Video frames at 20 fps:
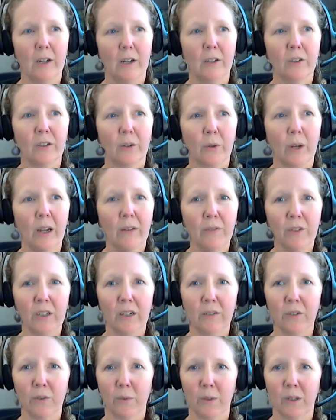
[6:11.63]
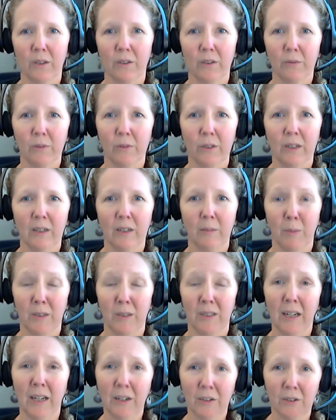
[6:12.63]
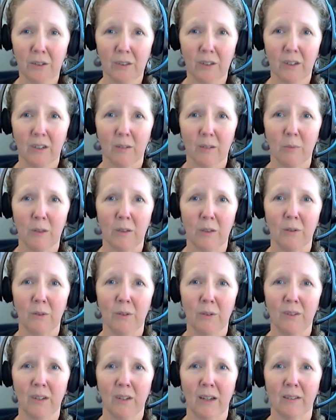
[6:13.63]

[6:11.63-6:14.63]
So FGF23 potentially could be used